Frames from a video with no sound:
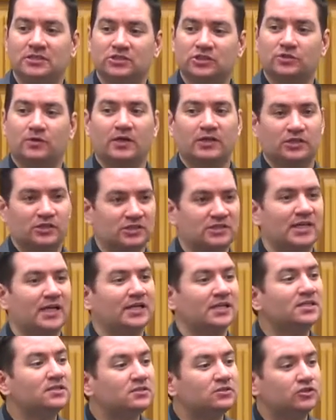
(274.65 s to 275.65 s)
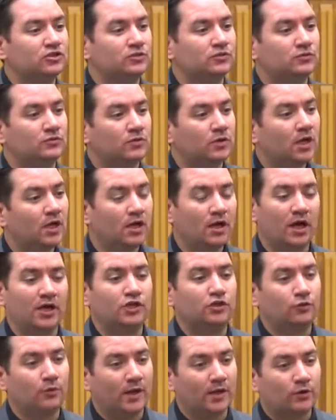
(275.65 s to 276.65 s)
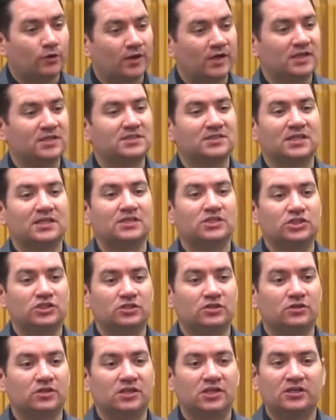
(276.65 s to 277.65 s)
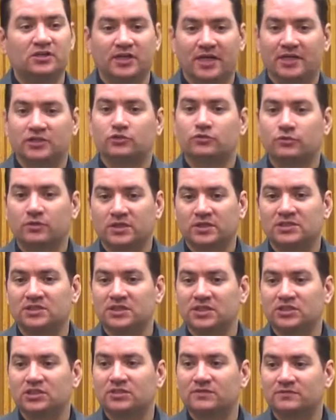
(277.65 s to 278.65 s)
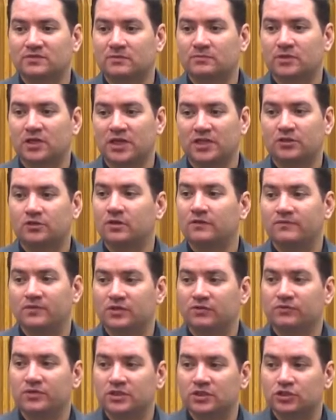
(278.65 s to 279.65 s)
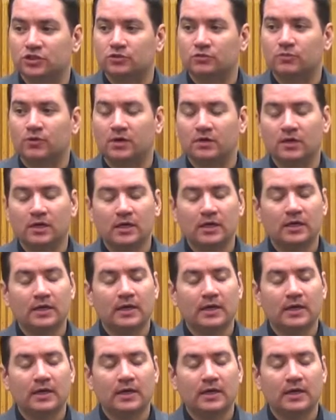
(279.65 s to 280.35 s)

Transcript: and so I could get into a UN organization or an international organization of some kind, or even a regional one.